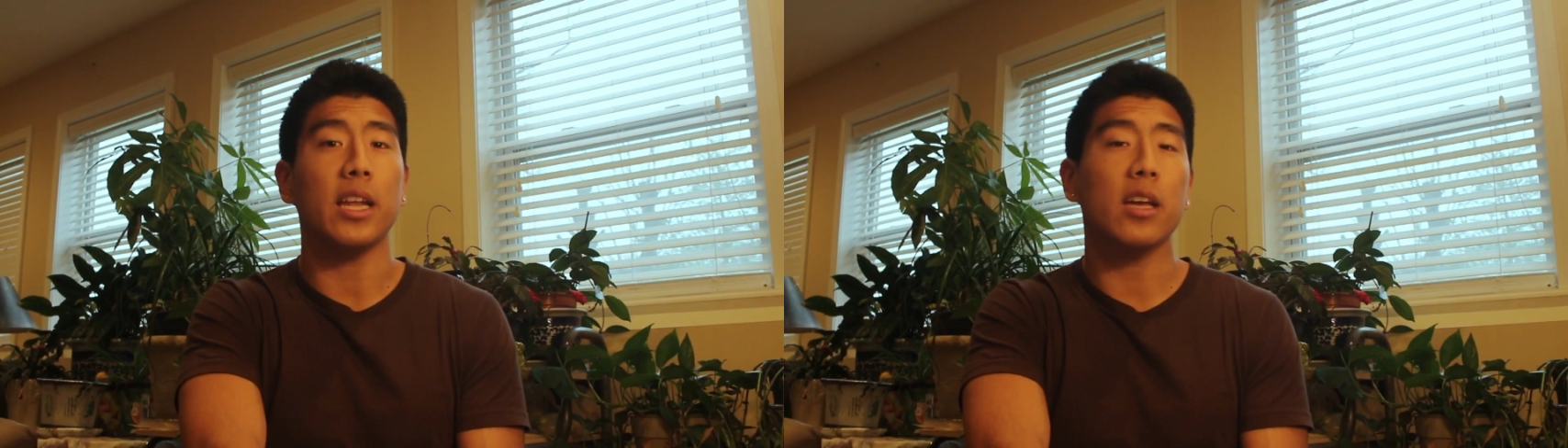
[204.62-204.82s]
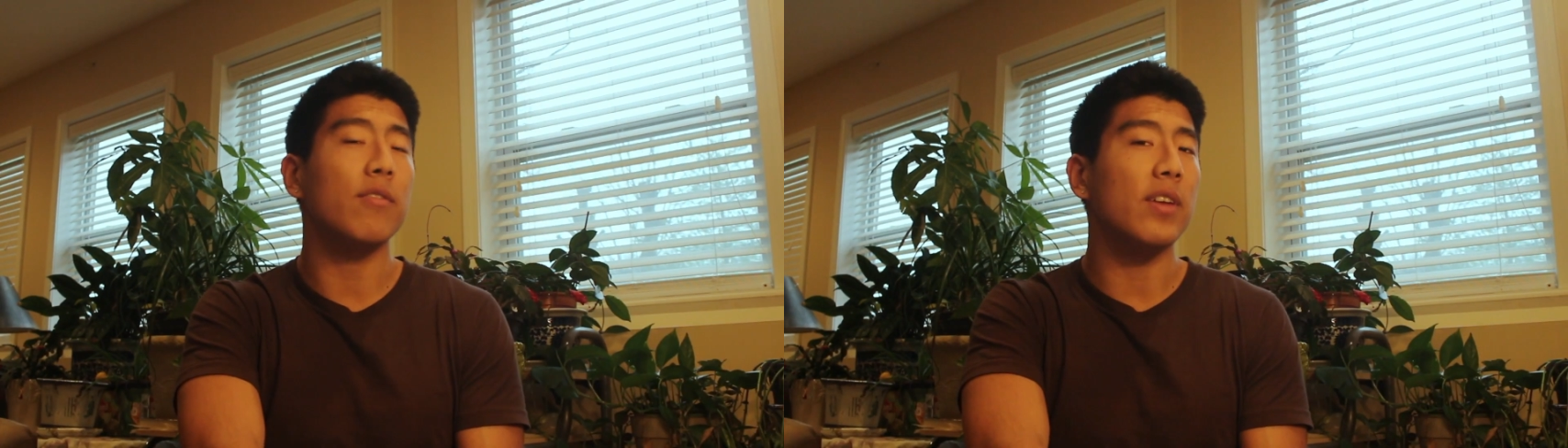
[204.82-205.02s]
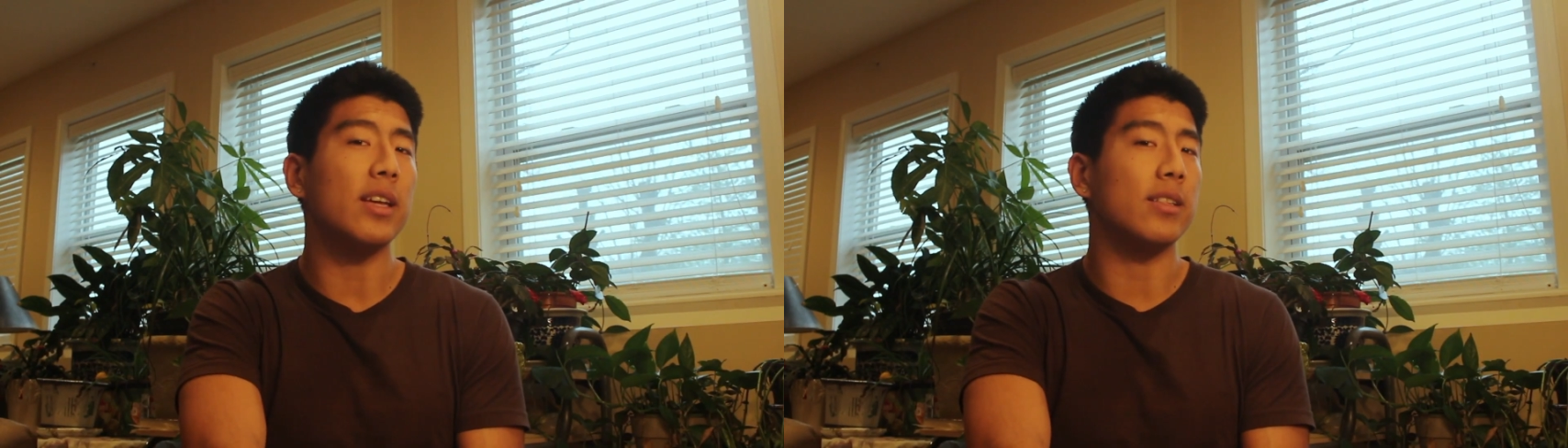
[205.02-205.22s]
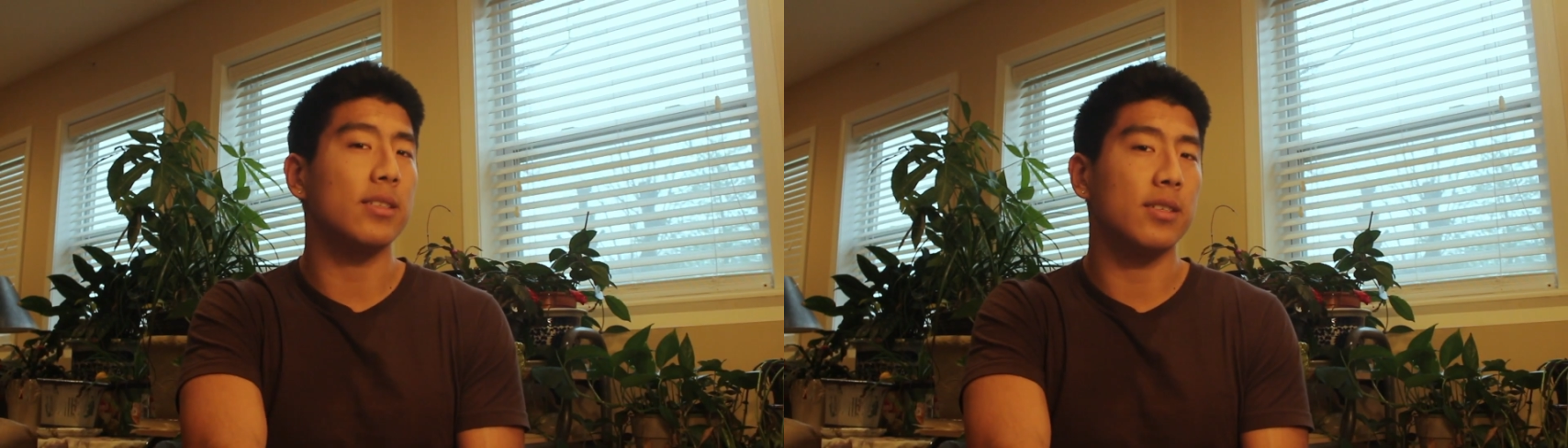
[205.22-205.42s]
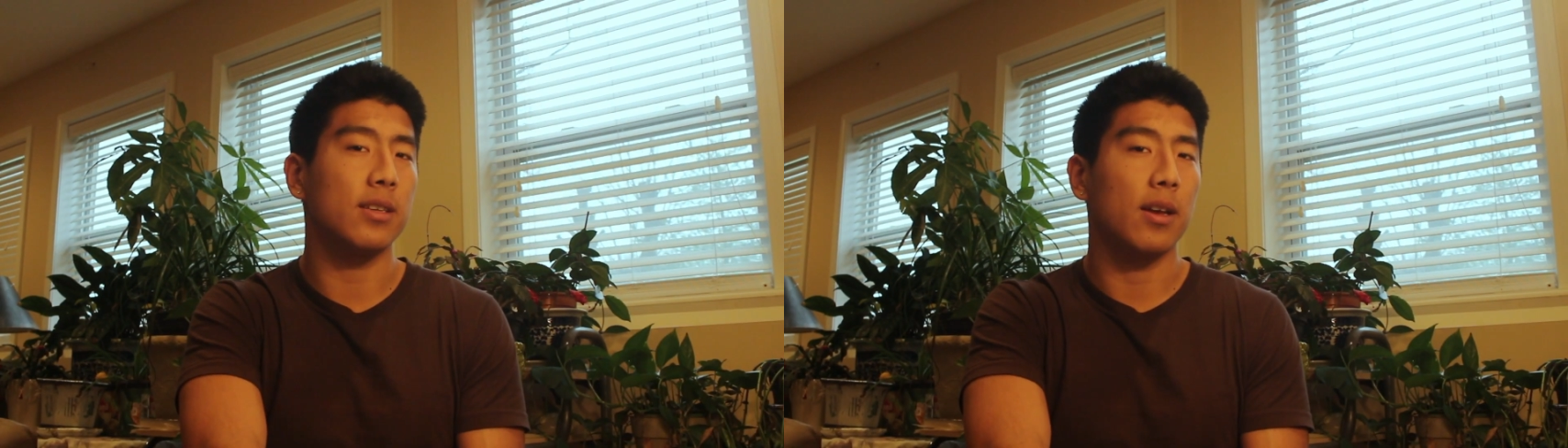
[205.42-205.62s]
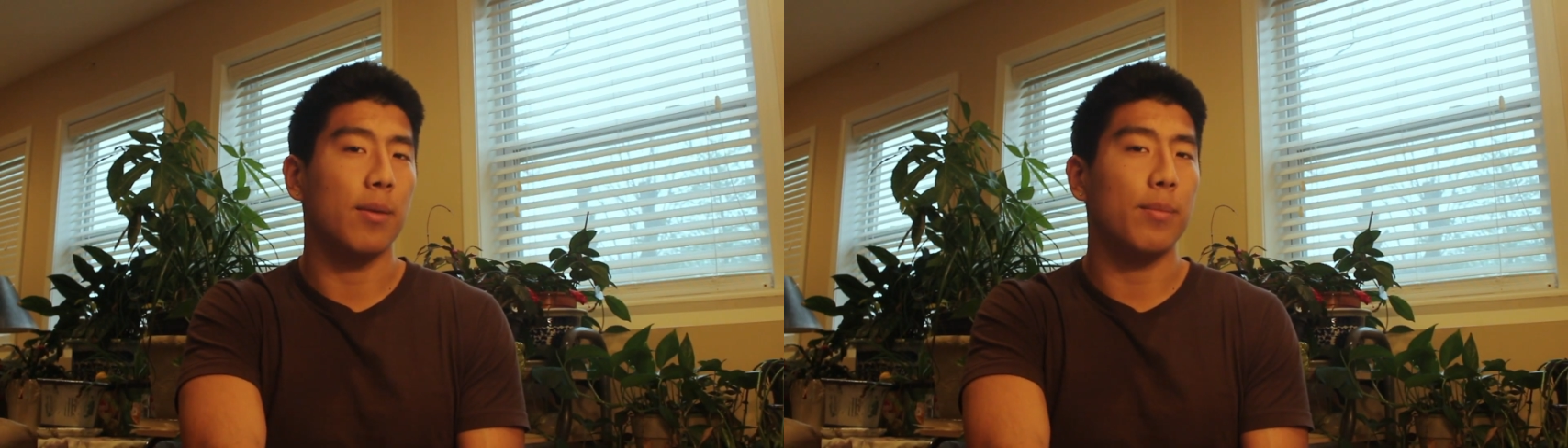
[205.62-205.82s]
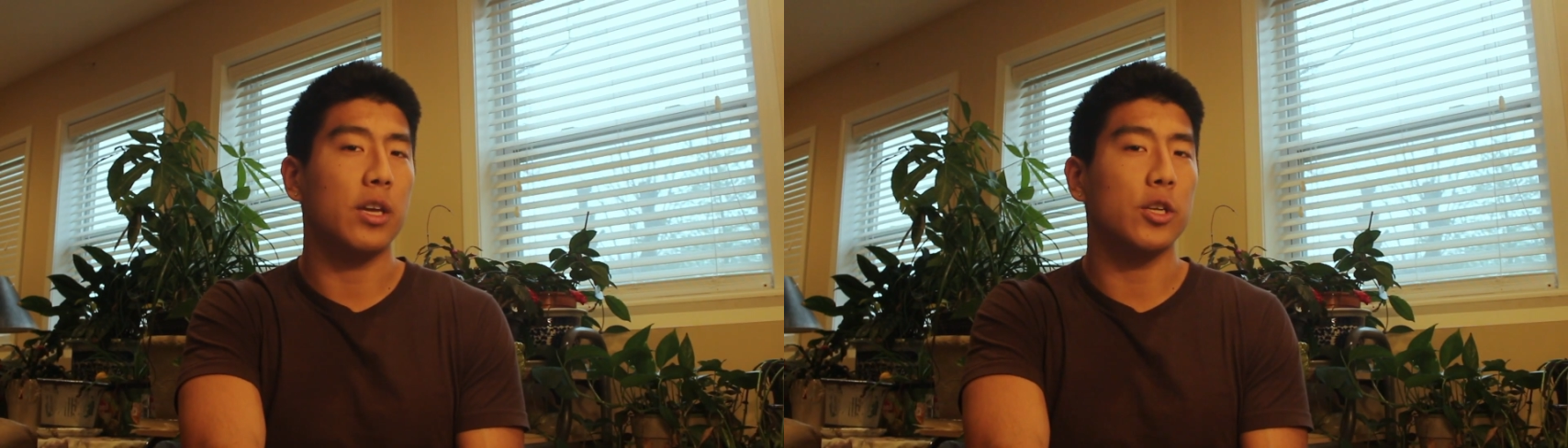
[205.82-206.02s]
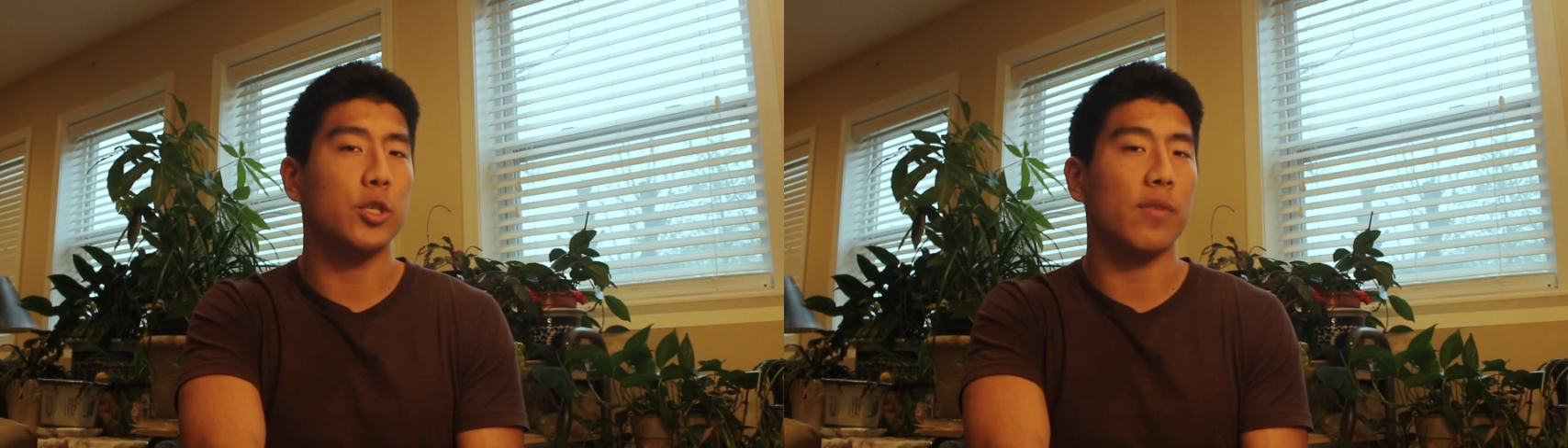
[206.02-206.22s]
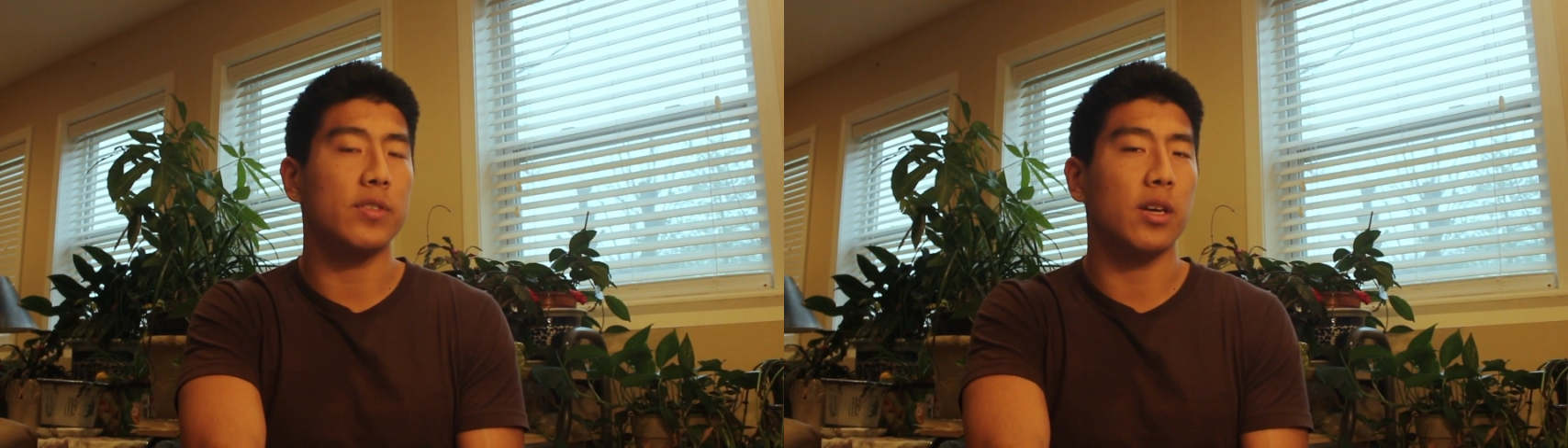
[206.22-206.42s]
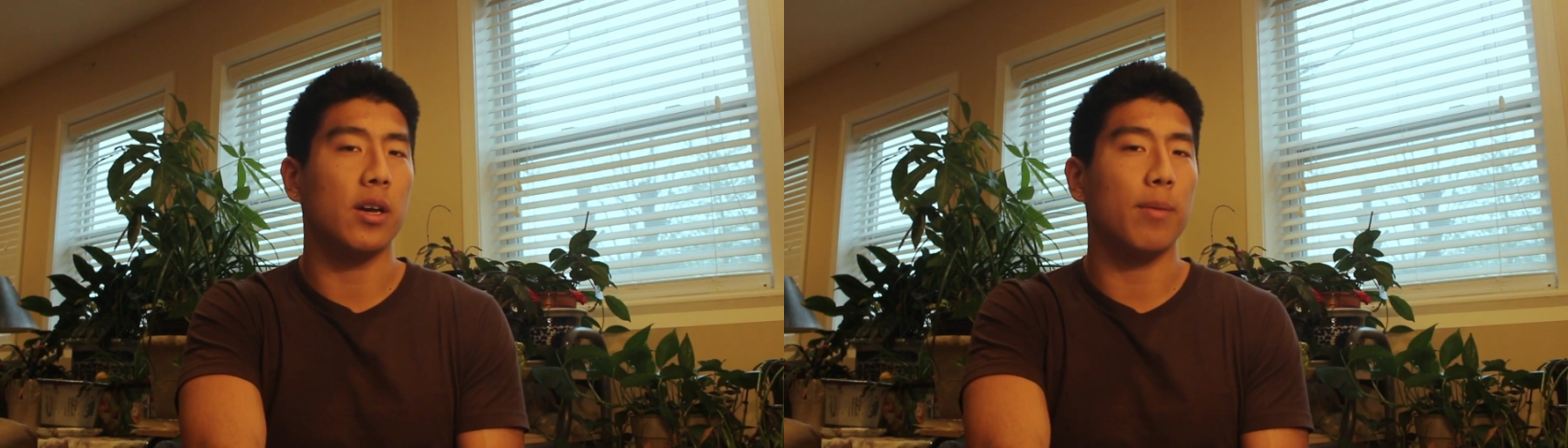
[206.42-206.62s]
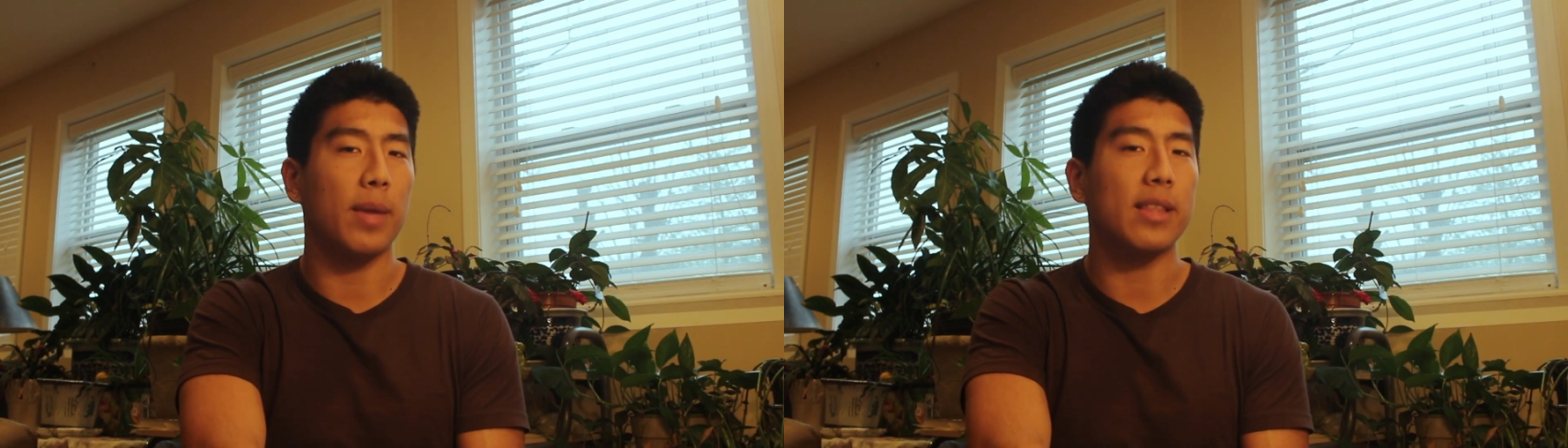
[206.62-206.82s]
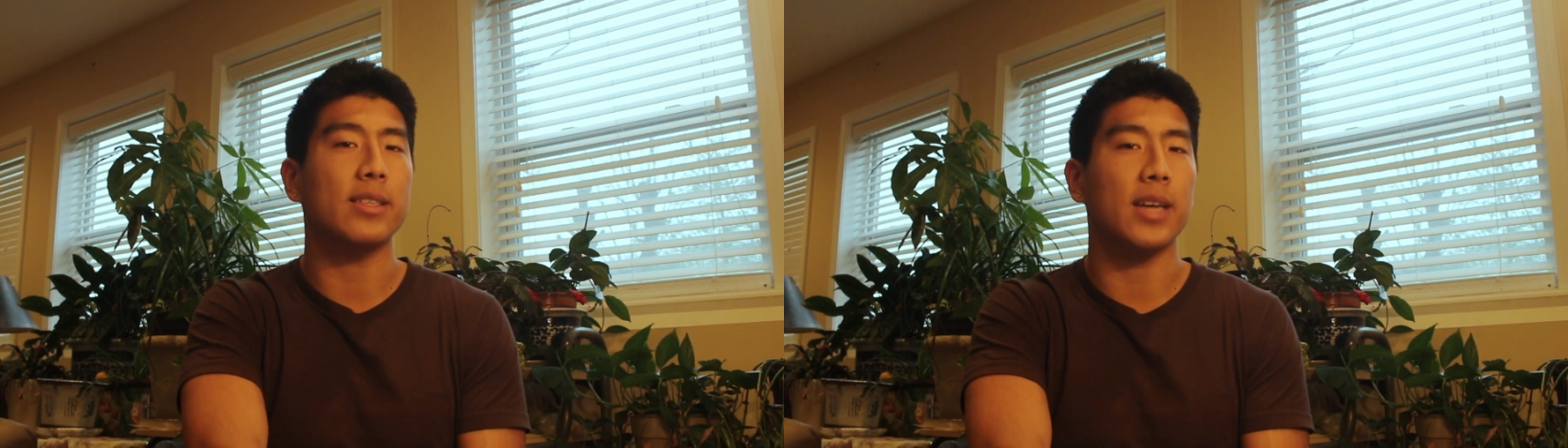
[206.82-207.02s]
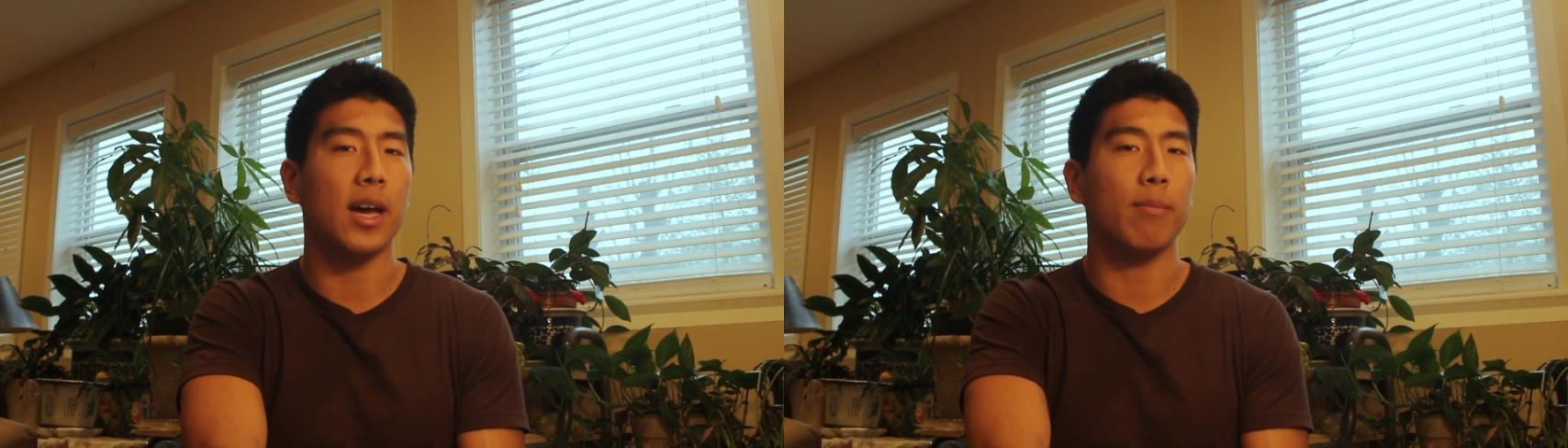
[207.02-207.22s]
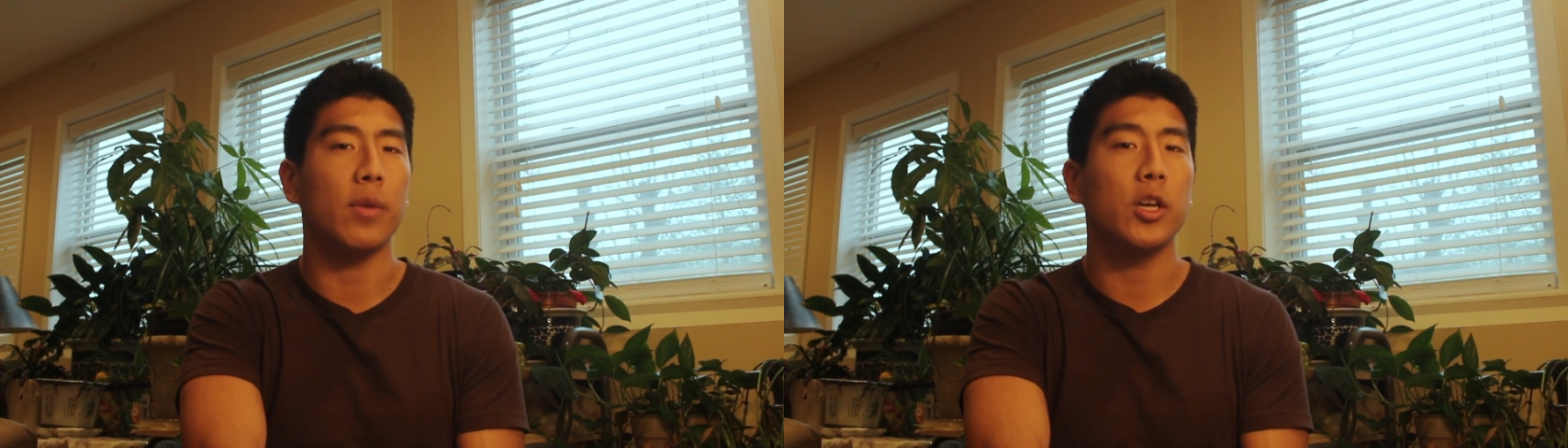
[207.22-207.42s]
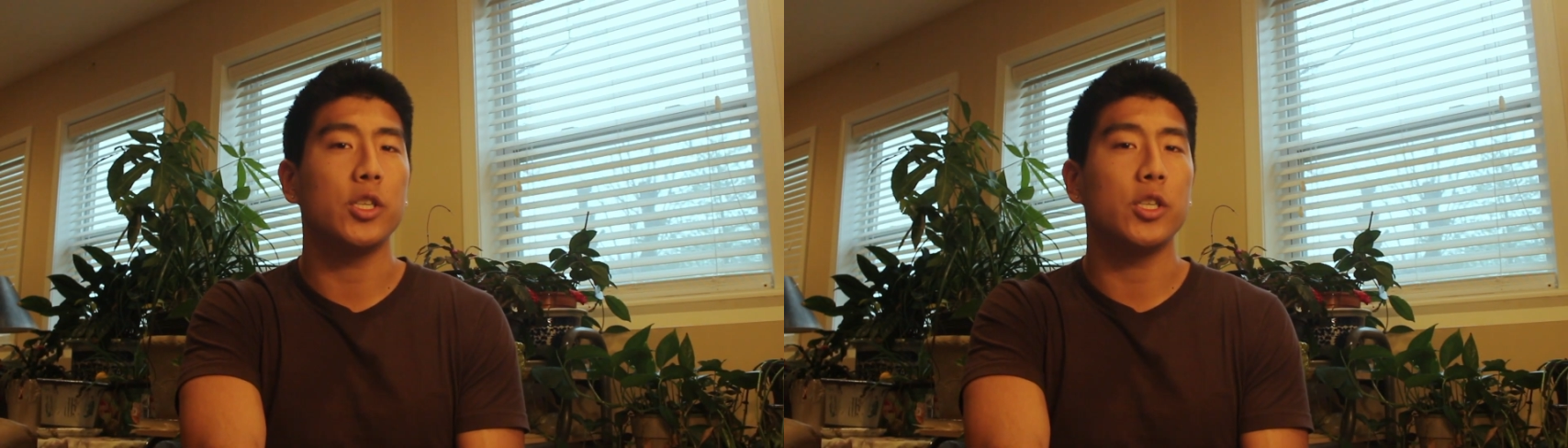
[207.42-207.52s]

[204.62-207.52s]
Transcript: inconvenience, because you have to make the time